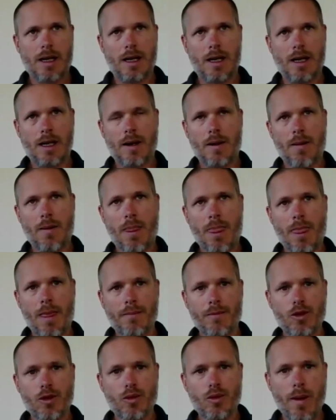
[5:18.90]

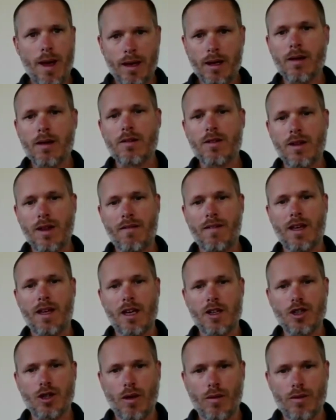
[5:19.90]
to make the
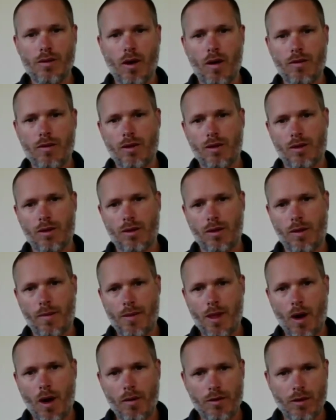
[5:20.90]
navigation of
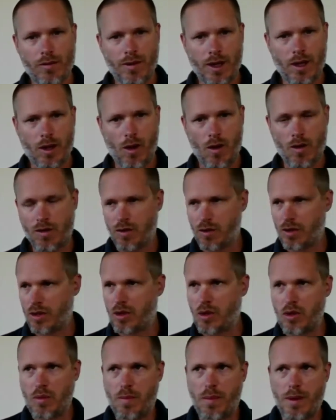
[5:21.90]
the vehicle. So
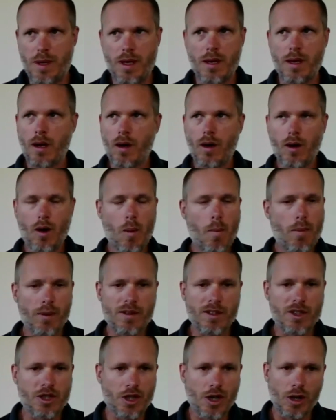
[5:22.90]
it could be a
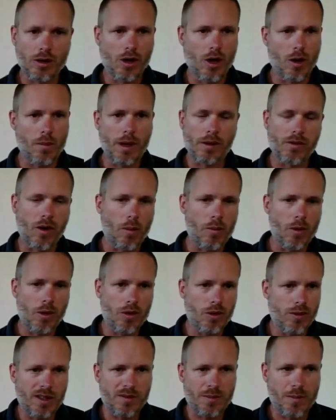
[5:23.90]
position coming from a
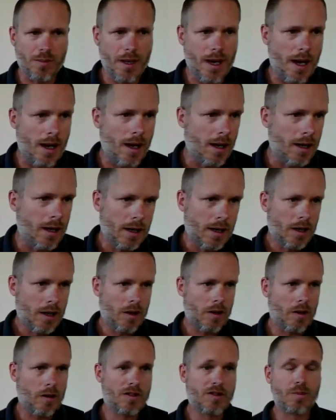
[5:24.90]
USBL,
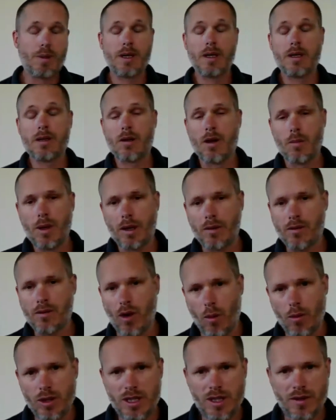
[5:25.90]
a speed coming
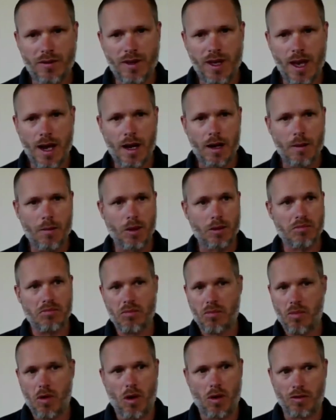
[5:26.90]
from a DVL, but
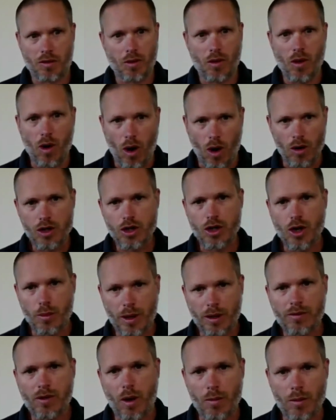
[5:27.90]
also a range
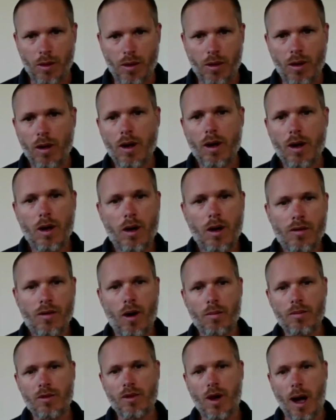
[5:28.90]
coming from
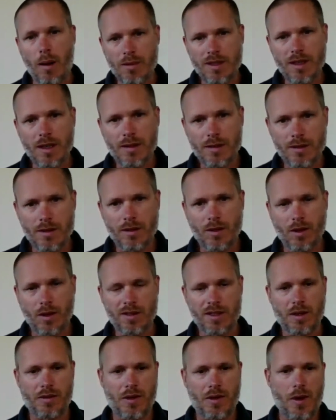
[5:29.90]
the Ramses
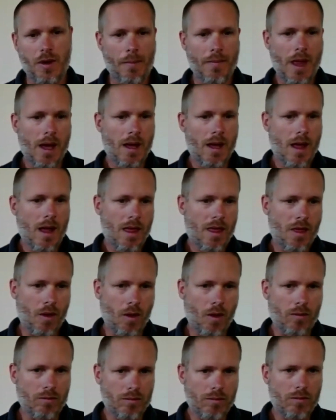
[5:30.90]
transceiver.
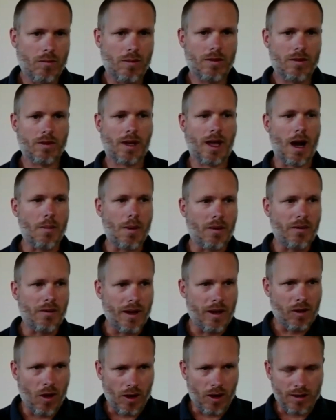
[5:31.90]
So the Kalman
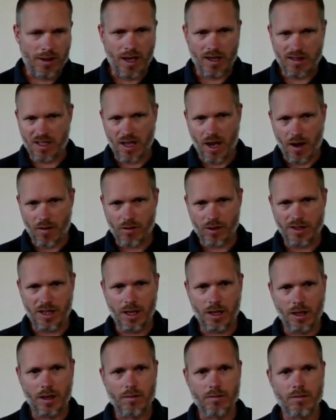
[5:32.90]
filter takes
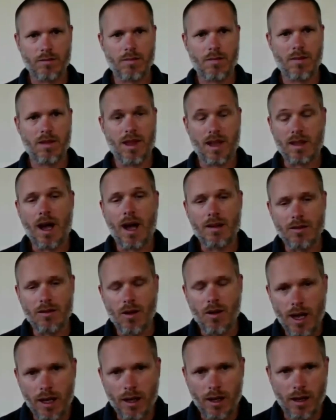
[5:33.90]
everything that has
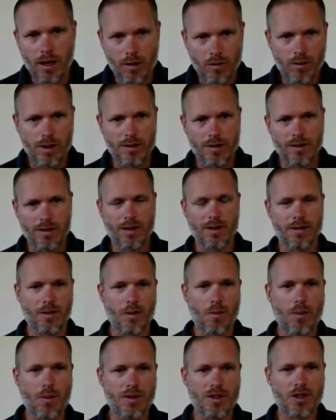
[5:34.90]
a link with
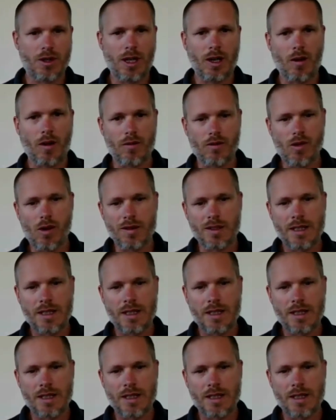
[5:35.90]
the positioning, of